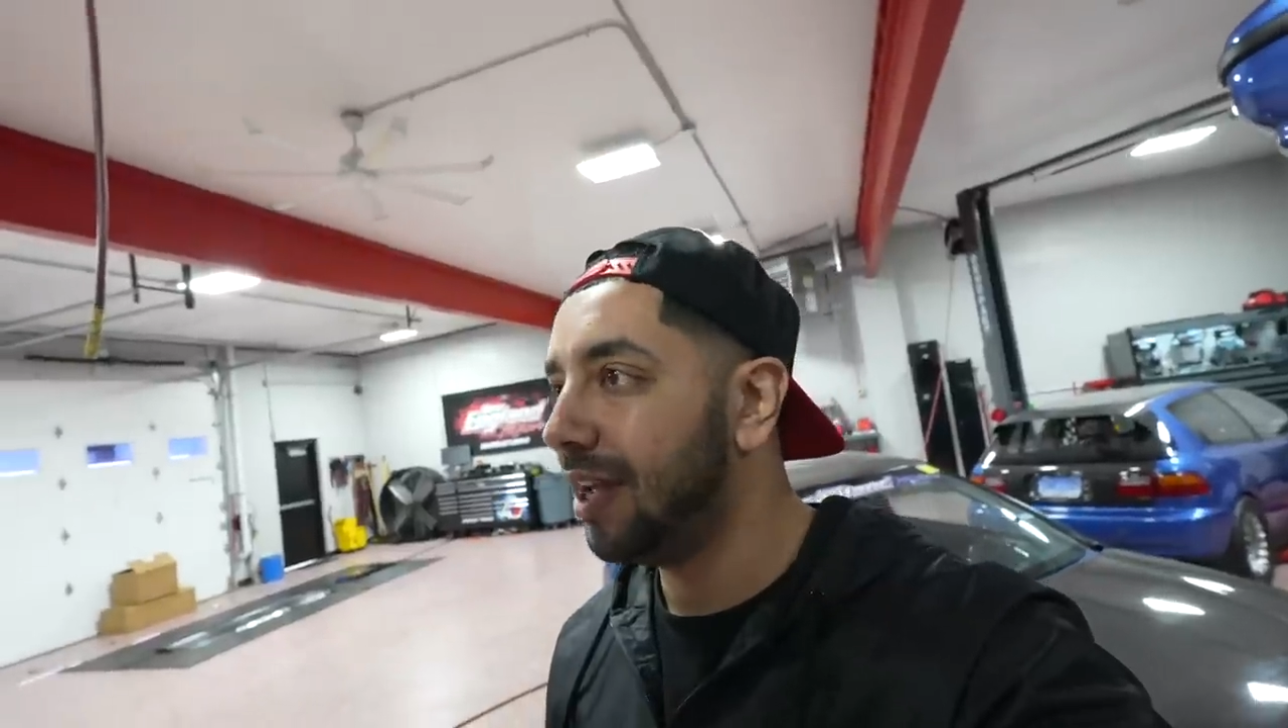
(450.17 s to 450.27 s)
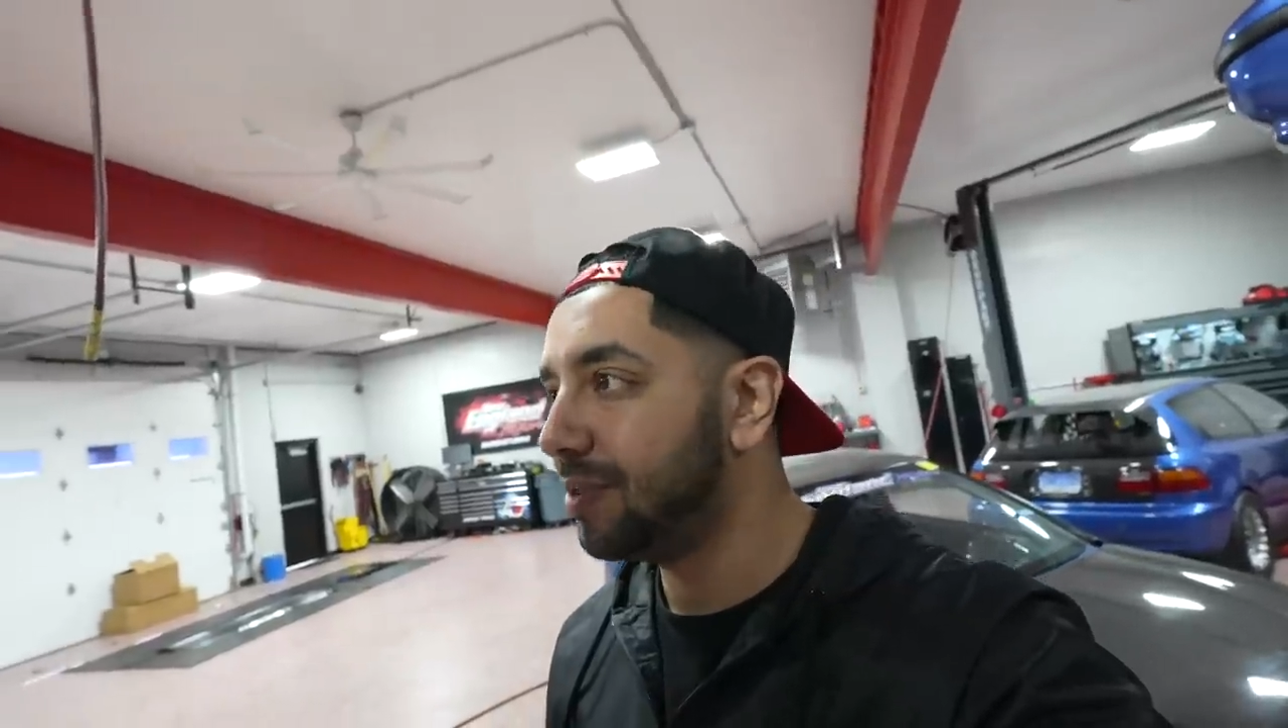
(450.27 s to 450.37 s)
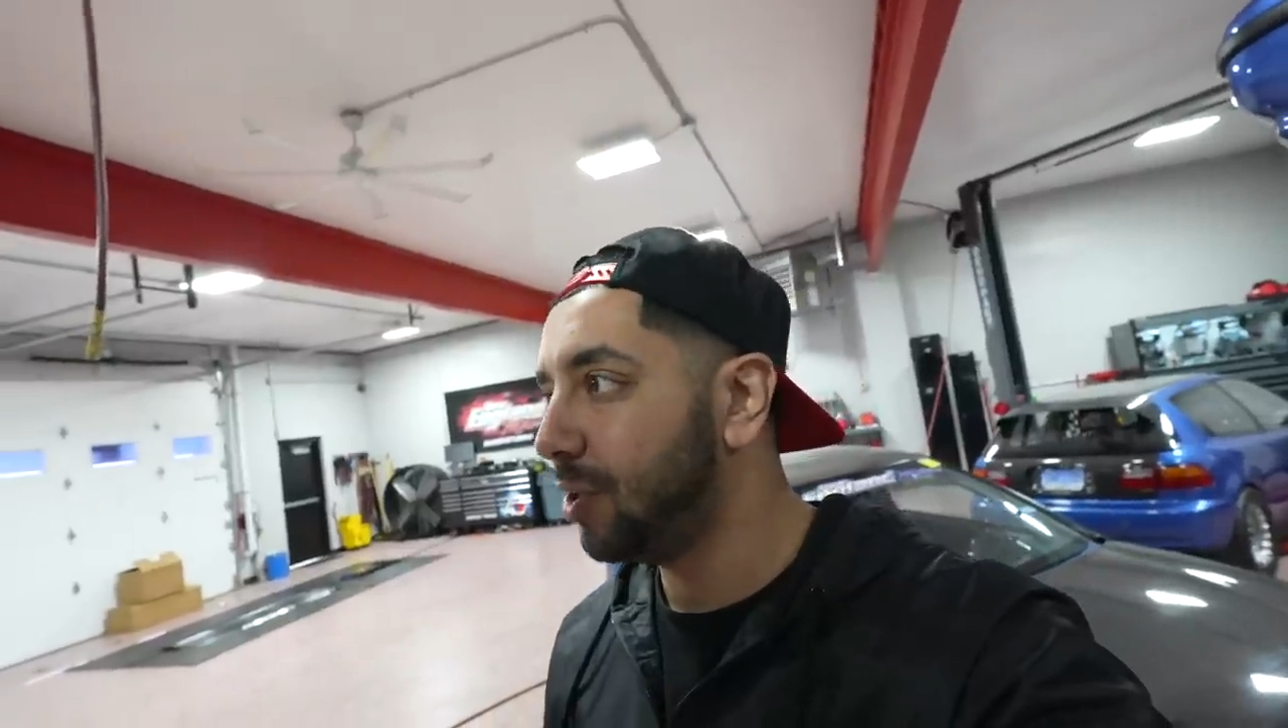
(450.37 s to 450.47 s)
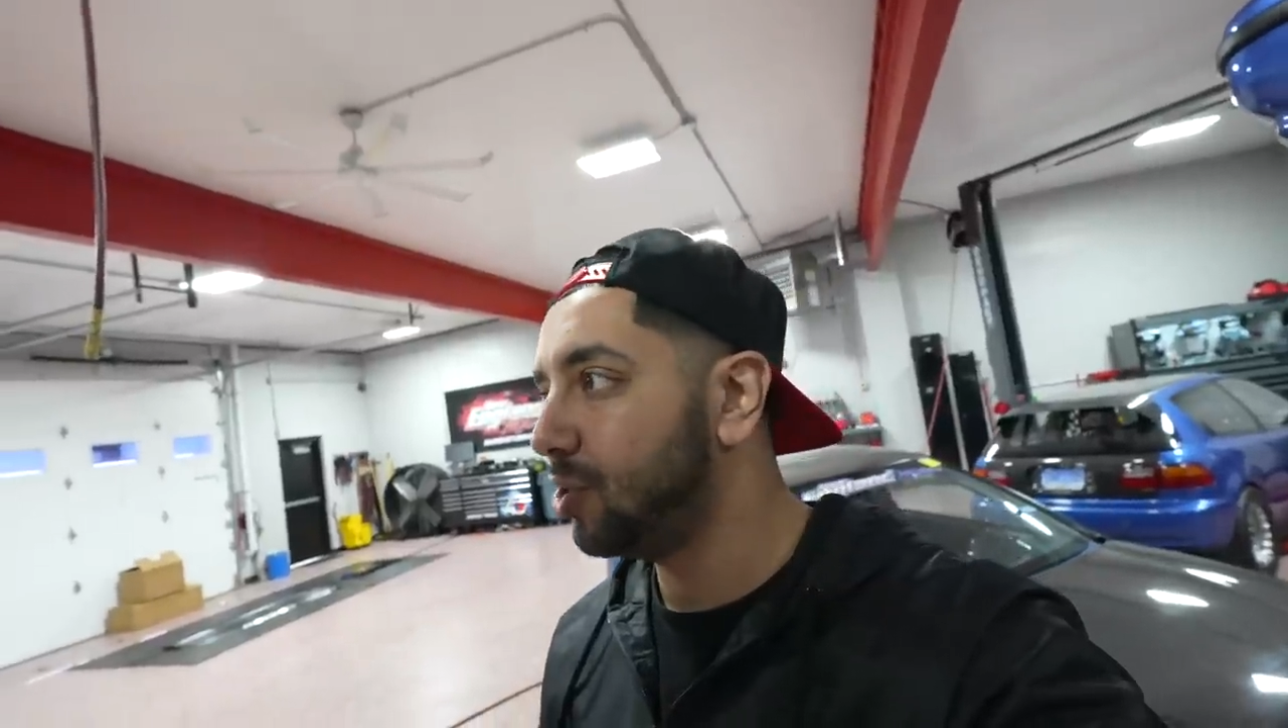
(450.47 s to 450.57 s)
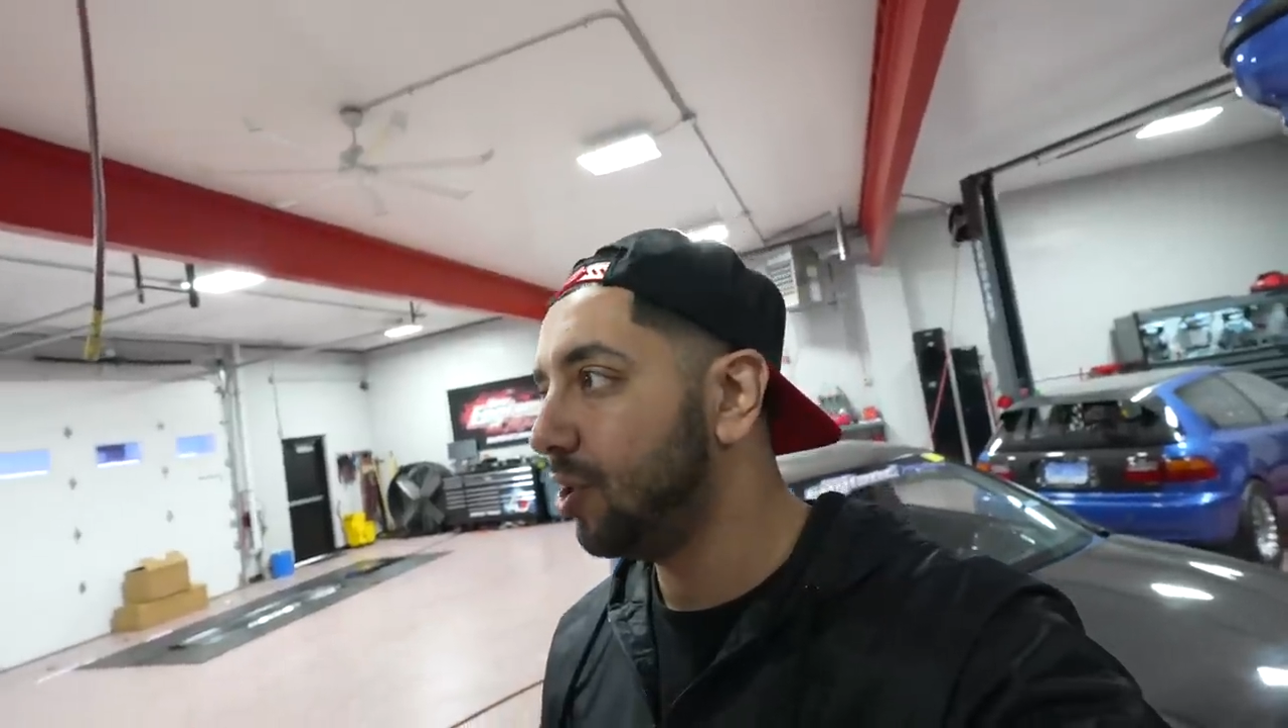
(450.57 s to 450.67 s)

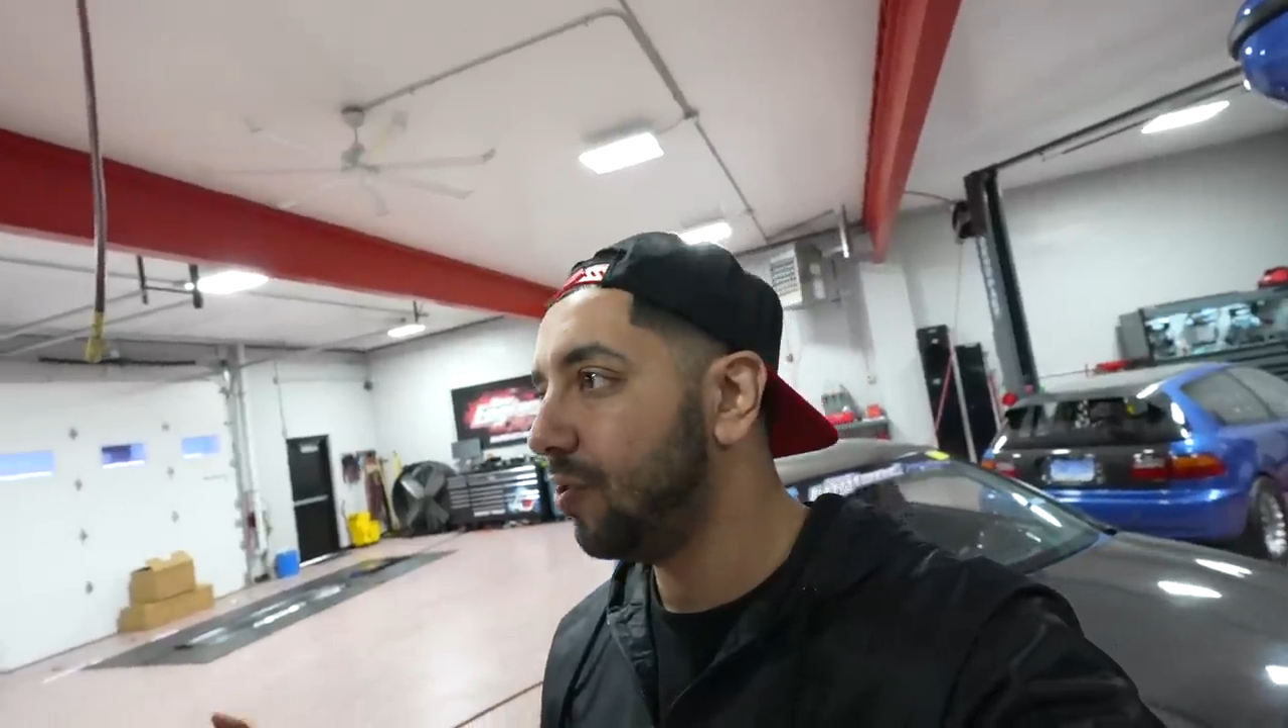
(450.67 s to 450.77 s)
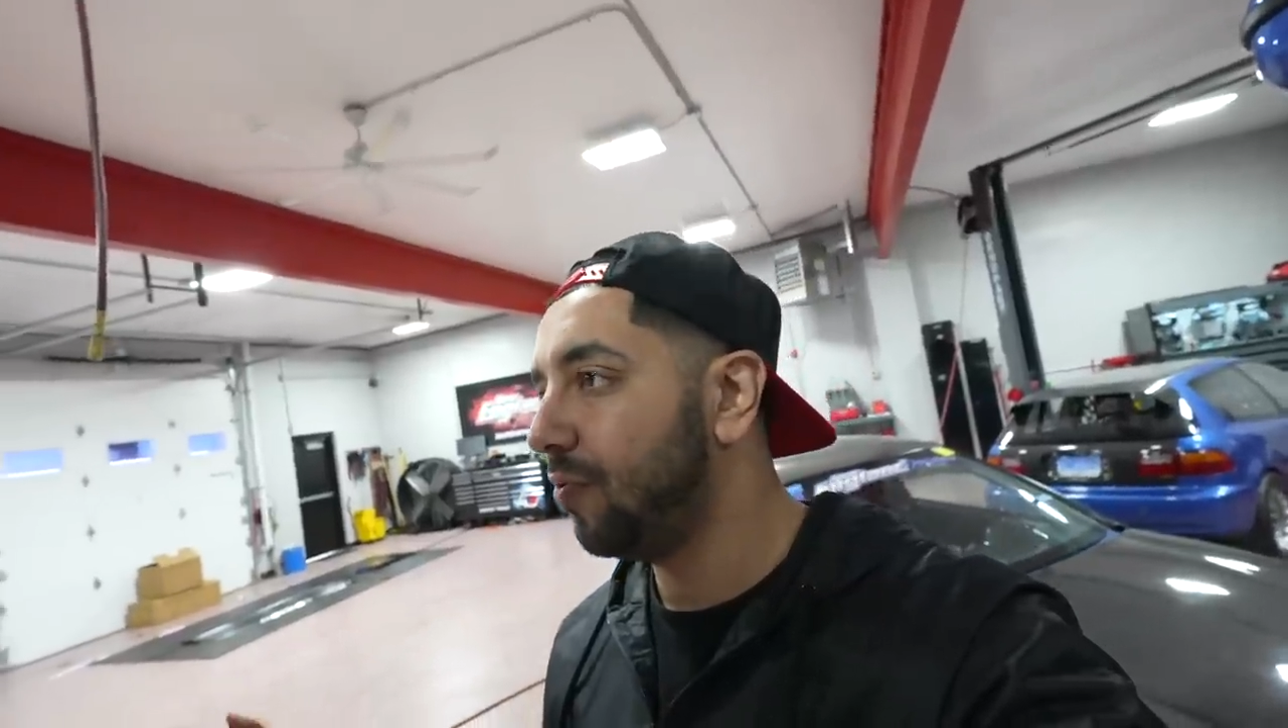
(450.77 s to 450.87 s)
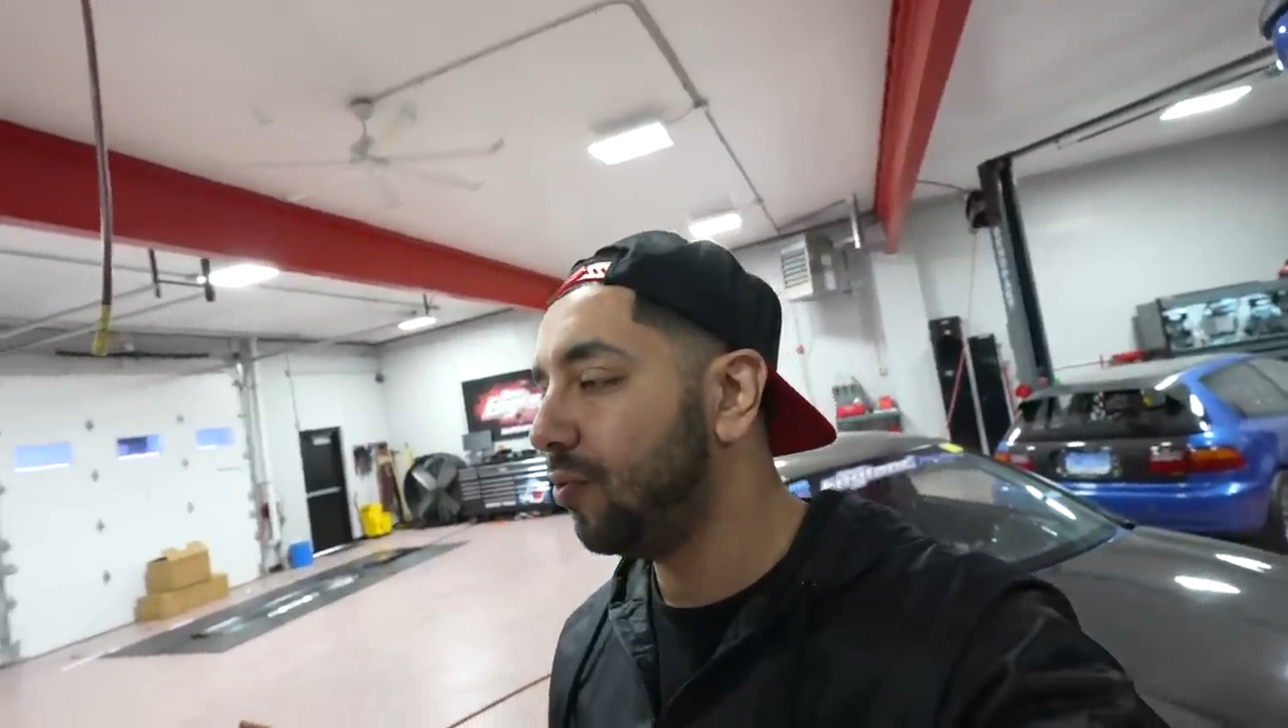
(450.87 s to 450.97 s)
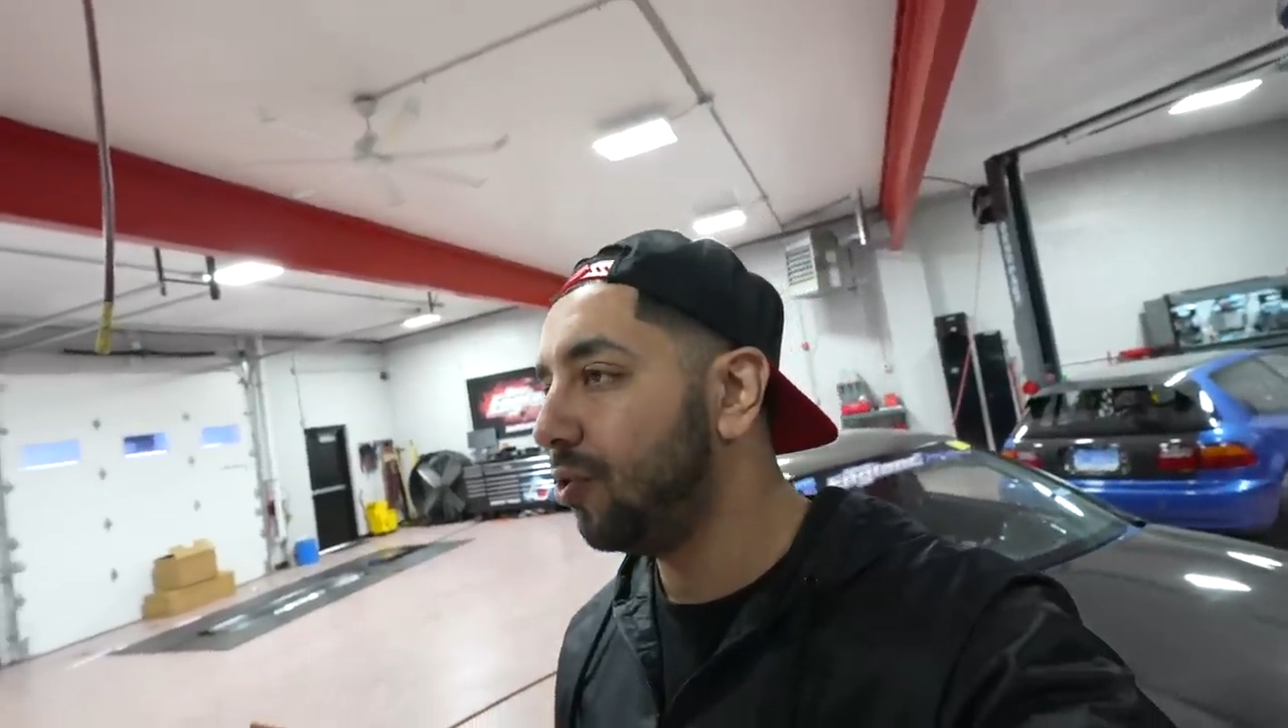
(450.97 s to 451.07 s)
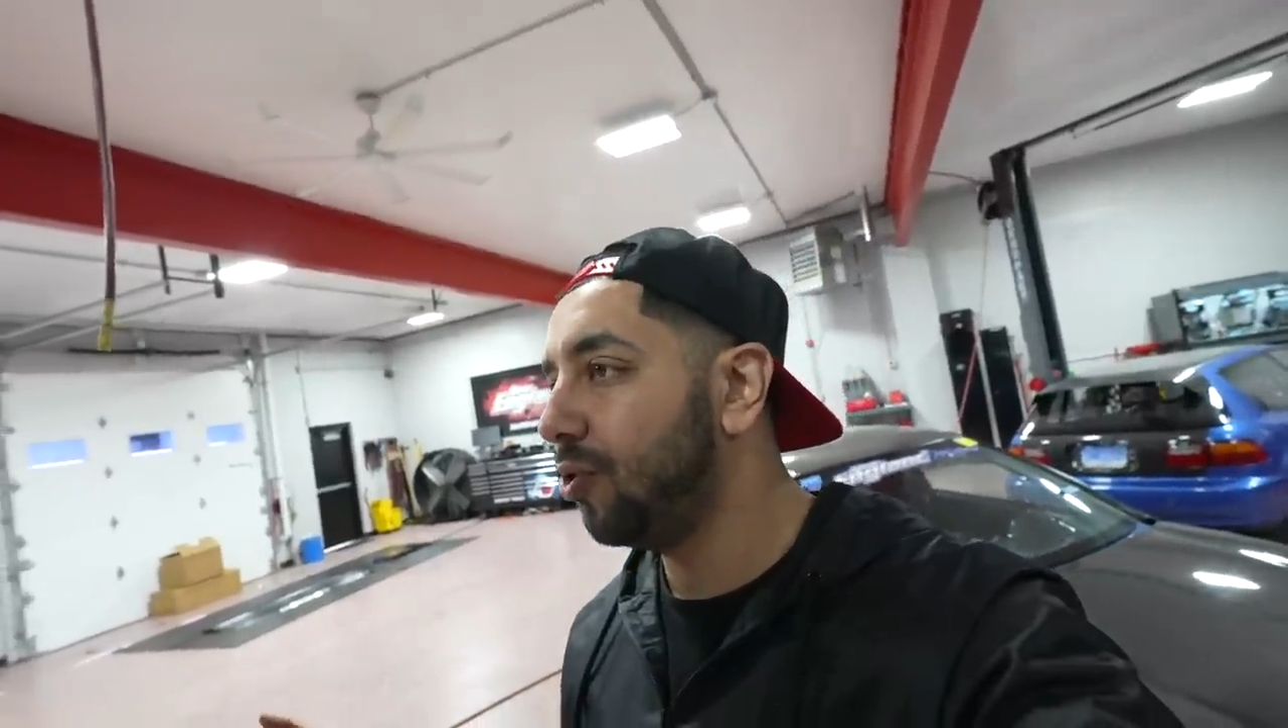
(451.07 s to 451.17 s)
especially on the
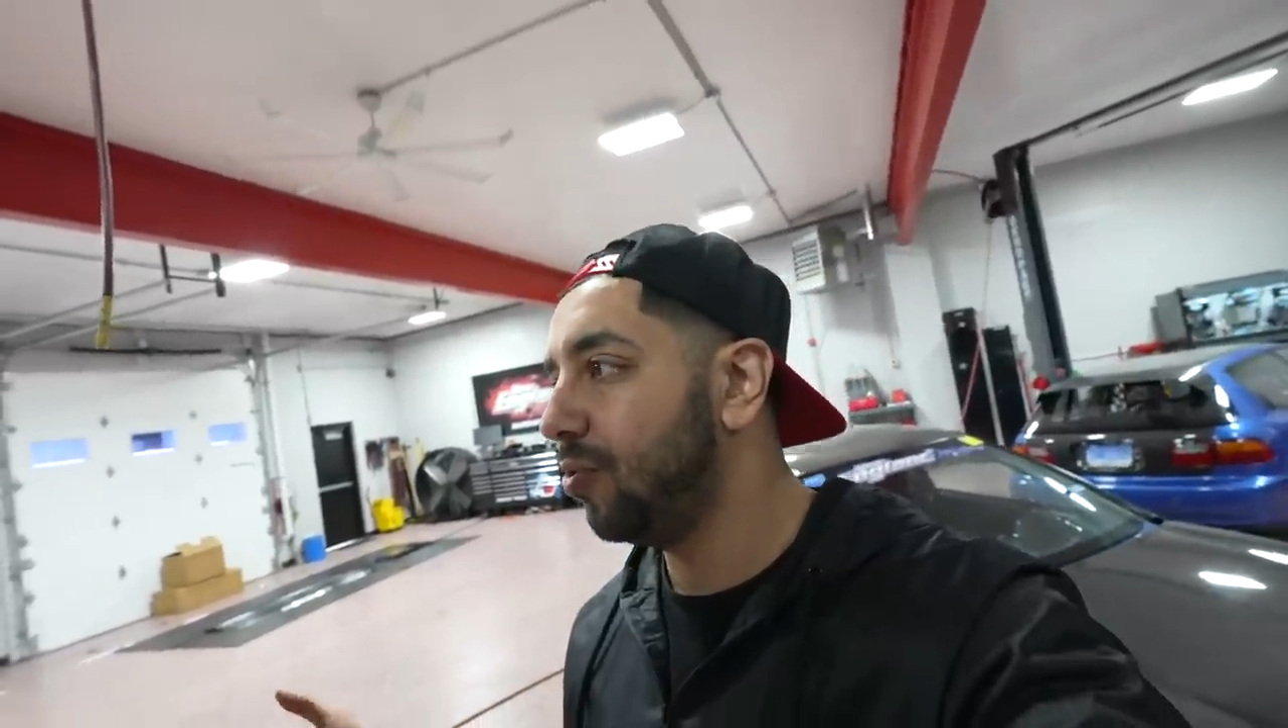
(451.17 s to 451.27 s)
floor